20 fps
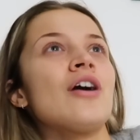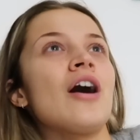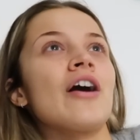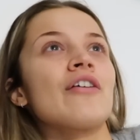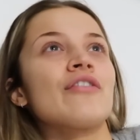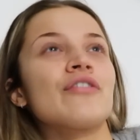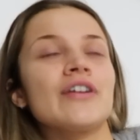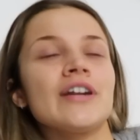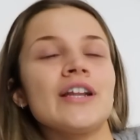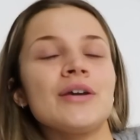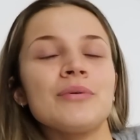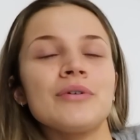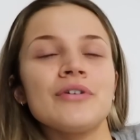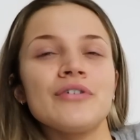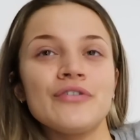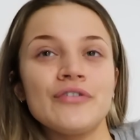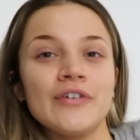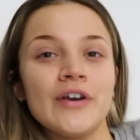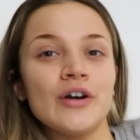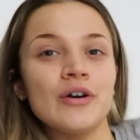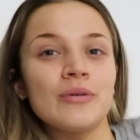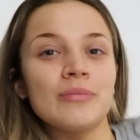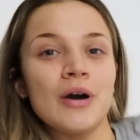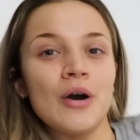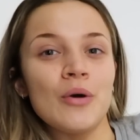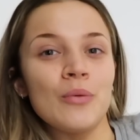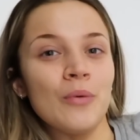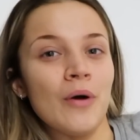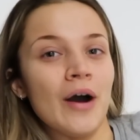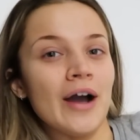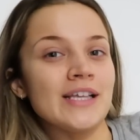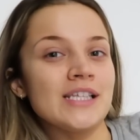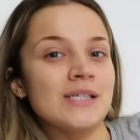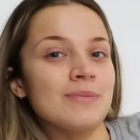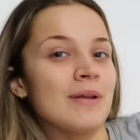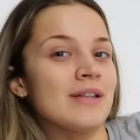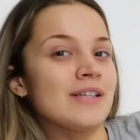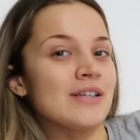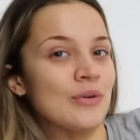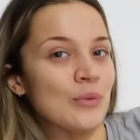I really want to film what I
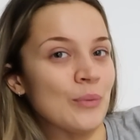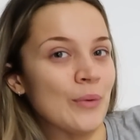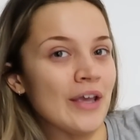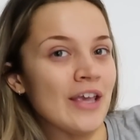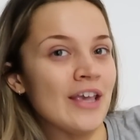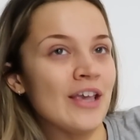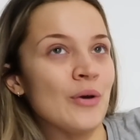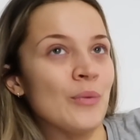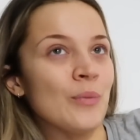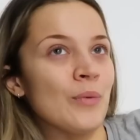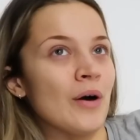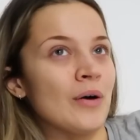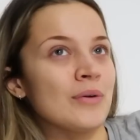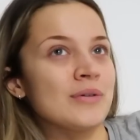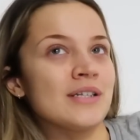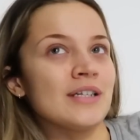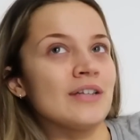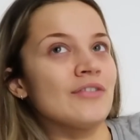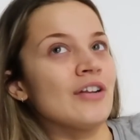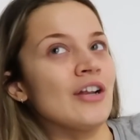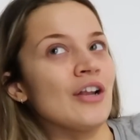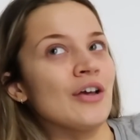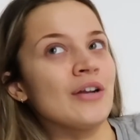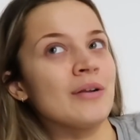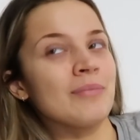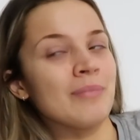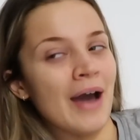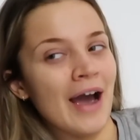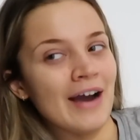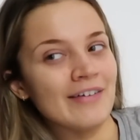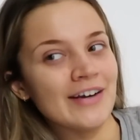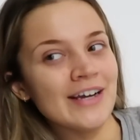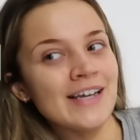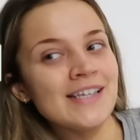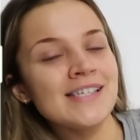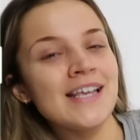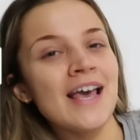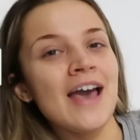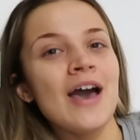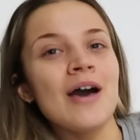spend in a week whilst living alone in
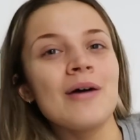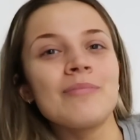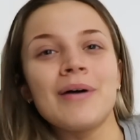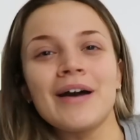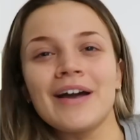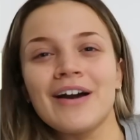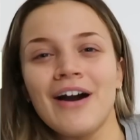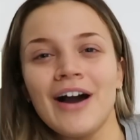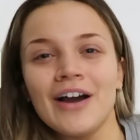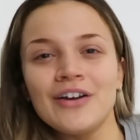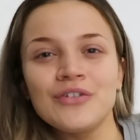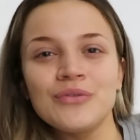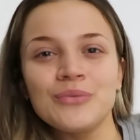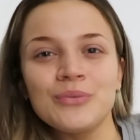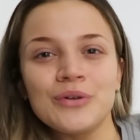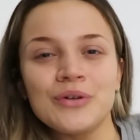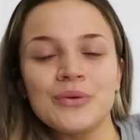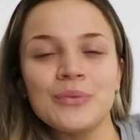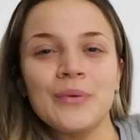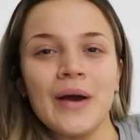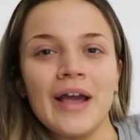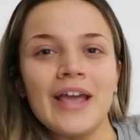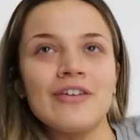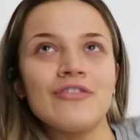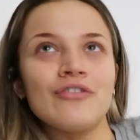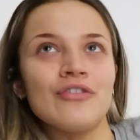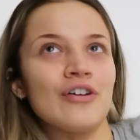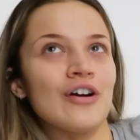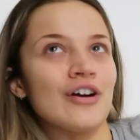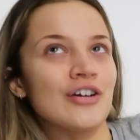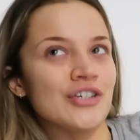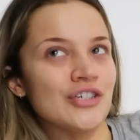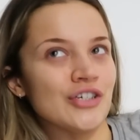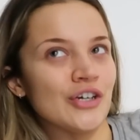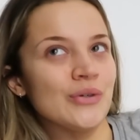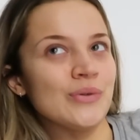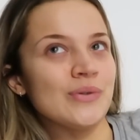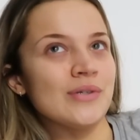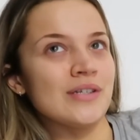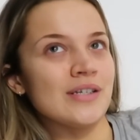Paris, but I kind of want to wait for our
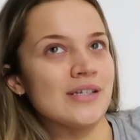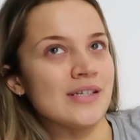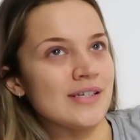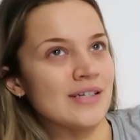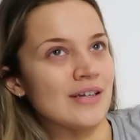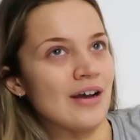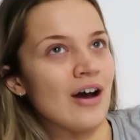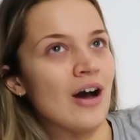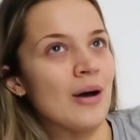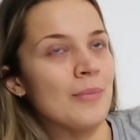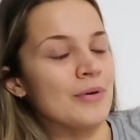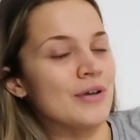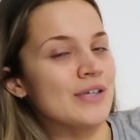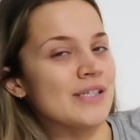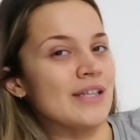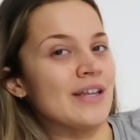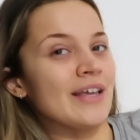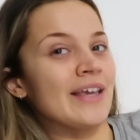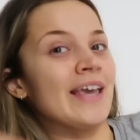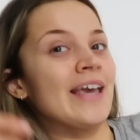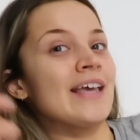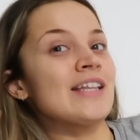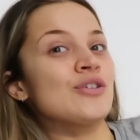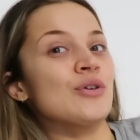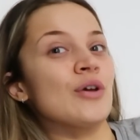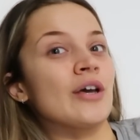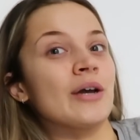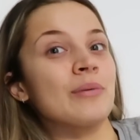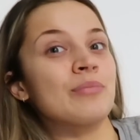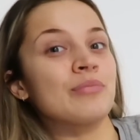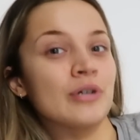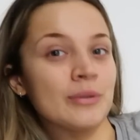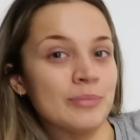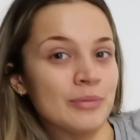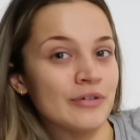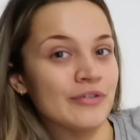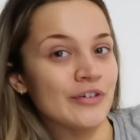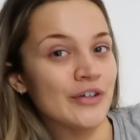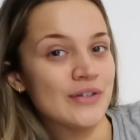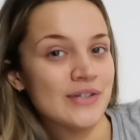shows to start because then I get into like a
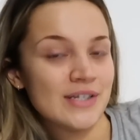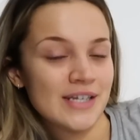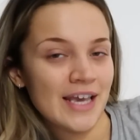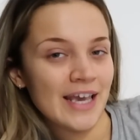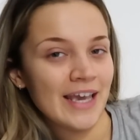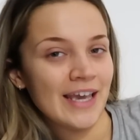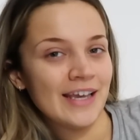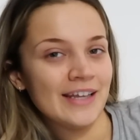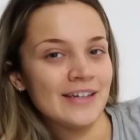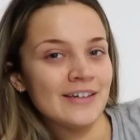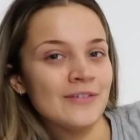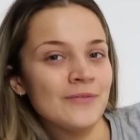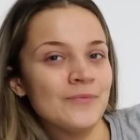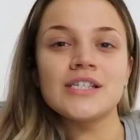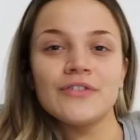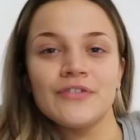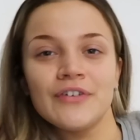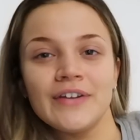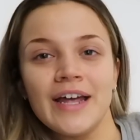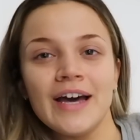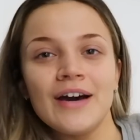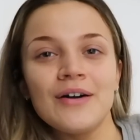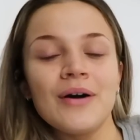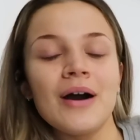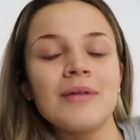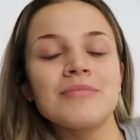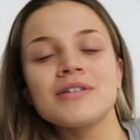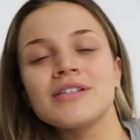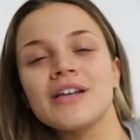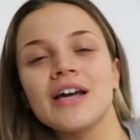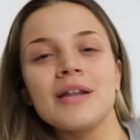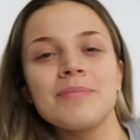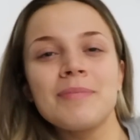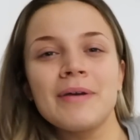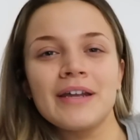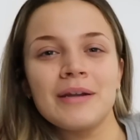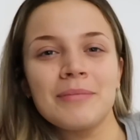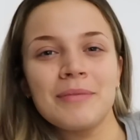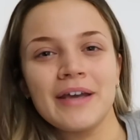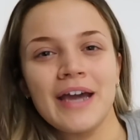proper routine. So for now, I'm just kind of
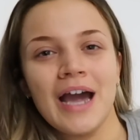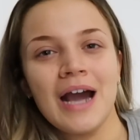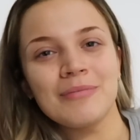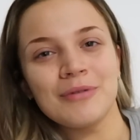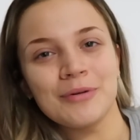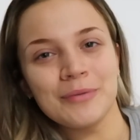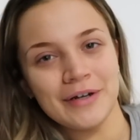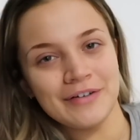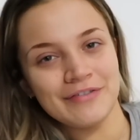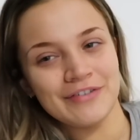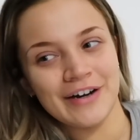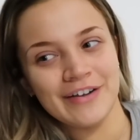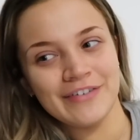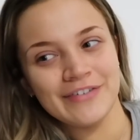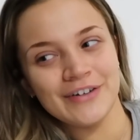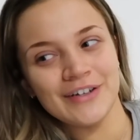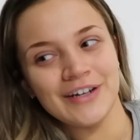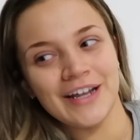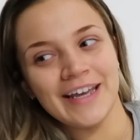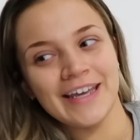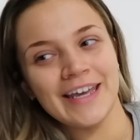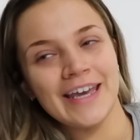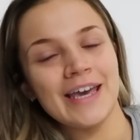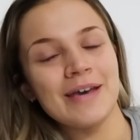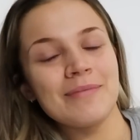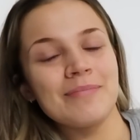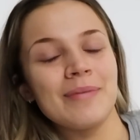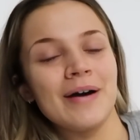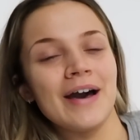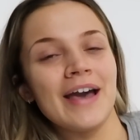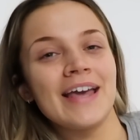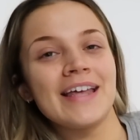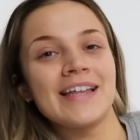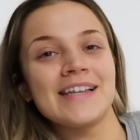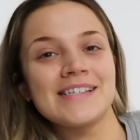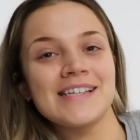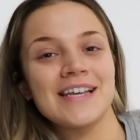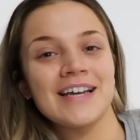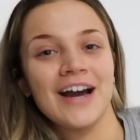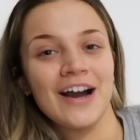picking up the camera whenever I feel like it, but it
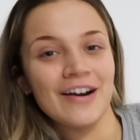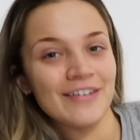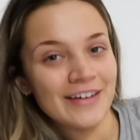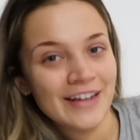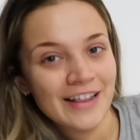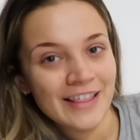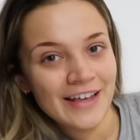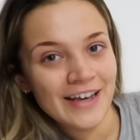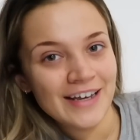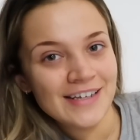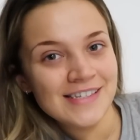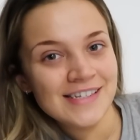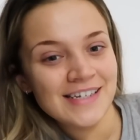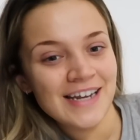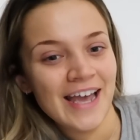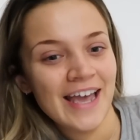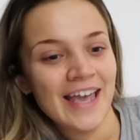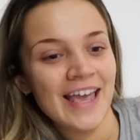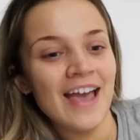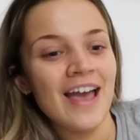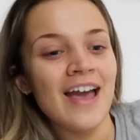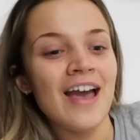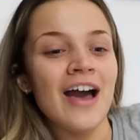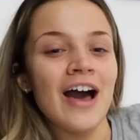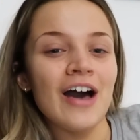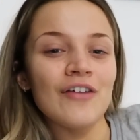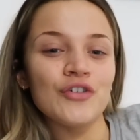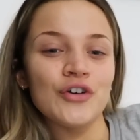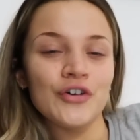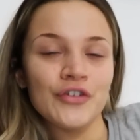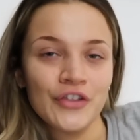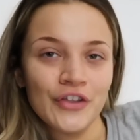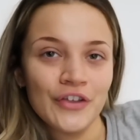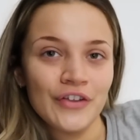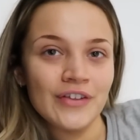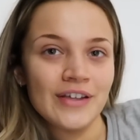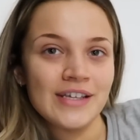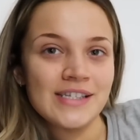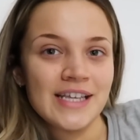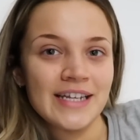is currently Thursday. I've got a few
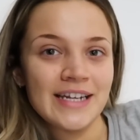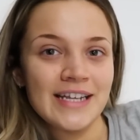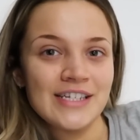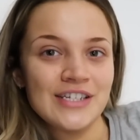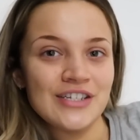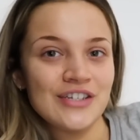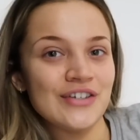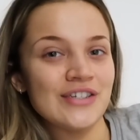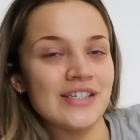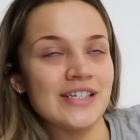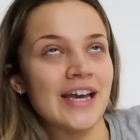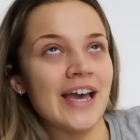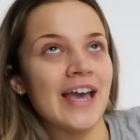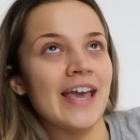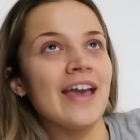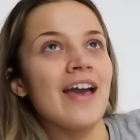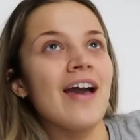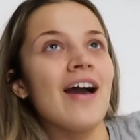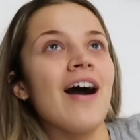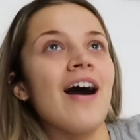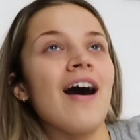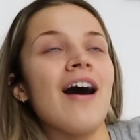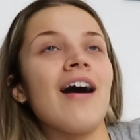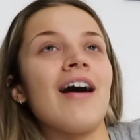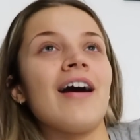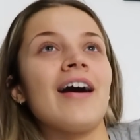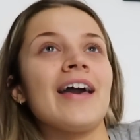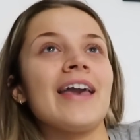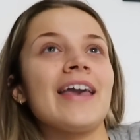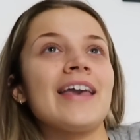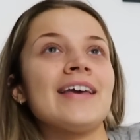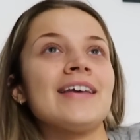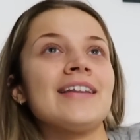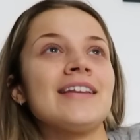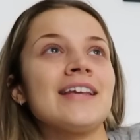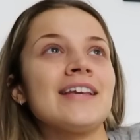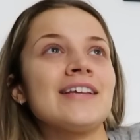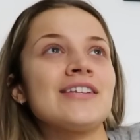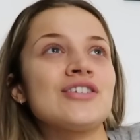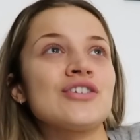things I need to do today. I actually
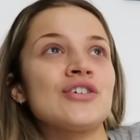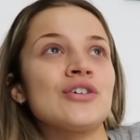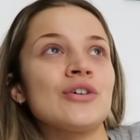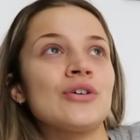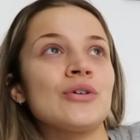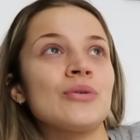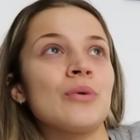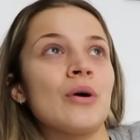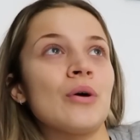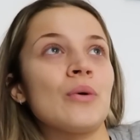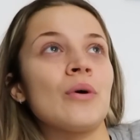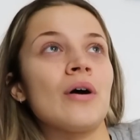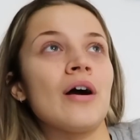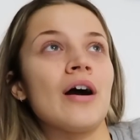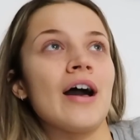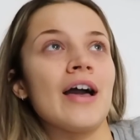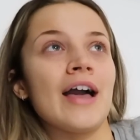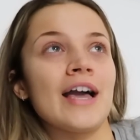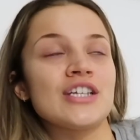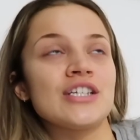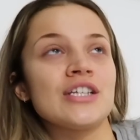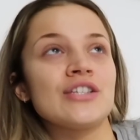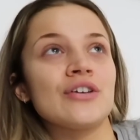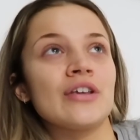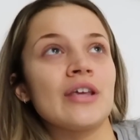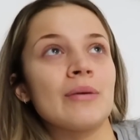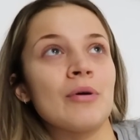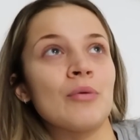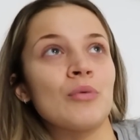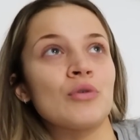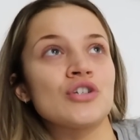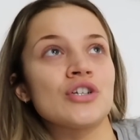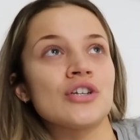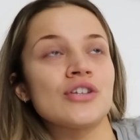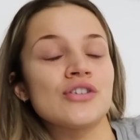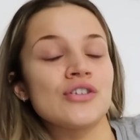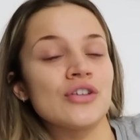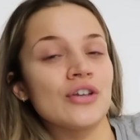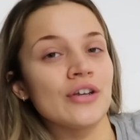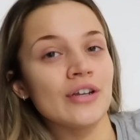need to go get my
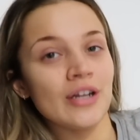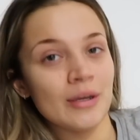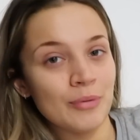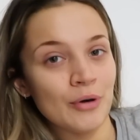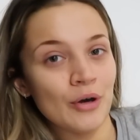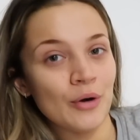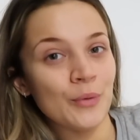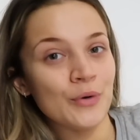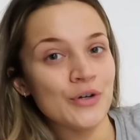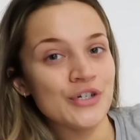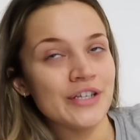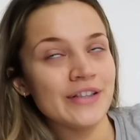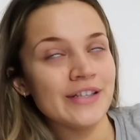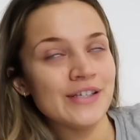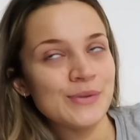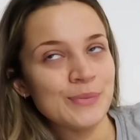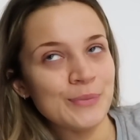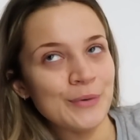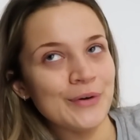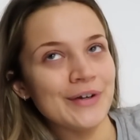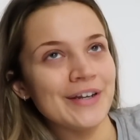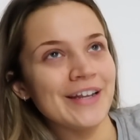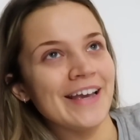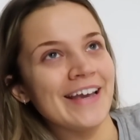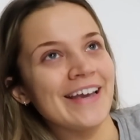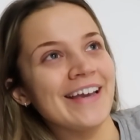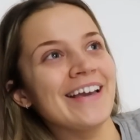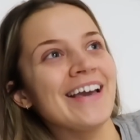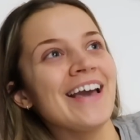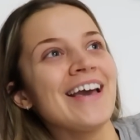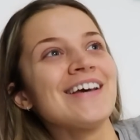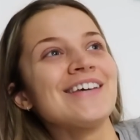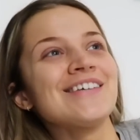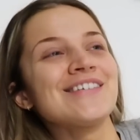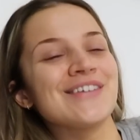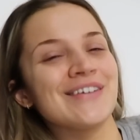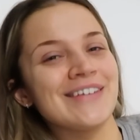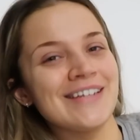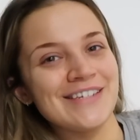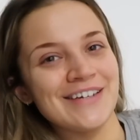washing soon. I put a wash in this morning,
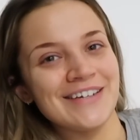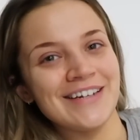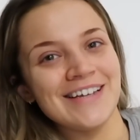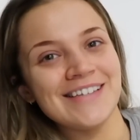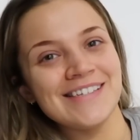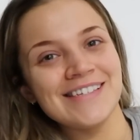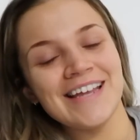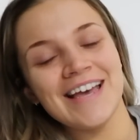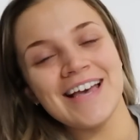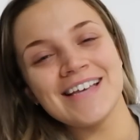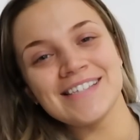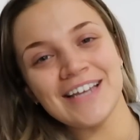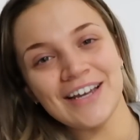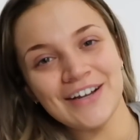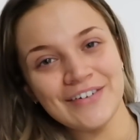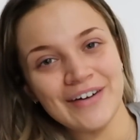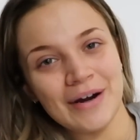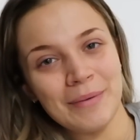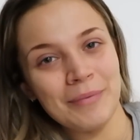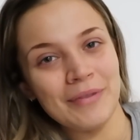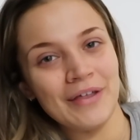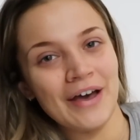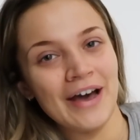so I need to go downstairs and grab